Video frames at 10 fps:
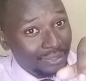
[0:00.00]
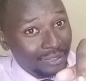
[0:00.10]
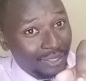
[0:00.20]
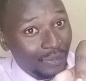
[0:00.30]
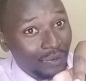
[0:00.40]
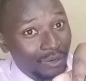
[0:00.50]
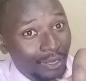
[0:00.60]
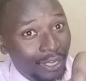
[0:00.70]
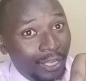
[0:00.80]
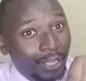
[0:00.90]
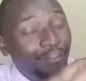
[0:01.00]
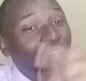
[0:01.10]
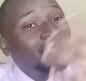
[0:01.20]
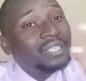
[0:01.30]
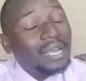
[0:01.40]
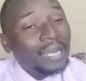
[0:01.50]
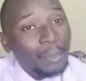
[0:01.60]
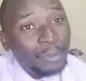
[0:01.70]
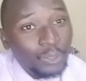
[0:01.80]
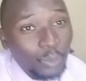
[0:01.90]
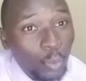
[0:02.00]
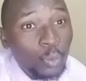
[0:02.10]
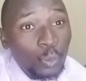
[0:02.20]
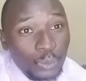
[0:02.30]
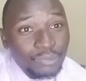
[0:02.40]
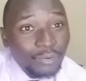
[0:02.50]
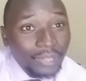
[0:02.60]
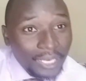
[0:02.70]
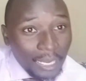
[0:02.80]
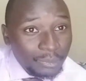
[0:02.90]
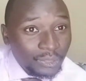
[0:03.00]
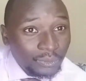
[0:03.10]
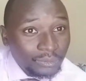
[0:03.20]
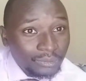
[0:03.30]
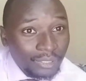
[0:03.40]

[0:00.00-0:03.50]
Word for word: You know, if it is a capital, who looks for the capital?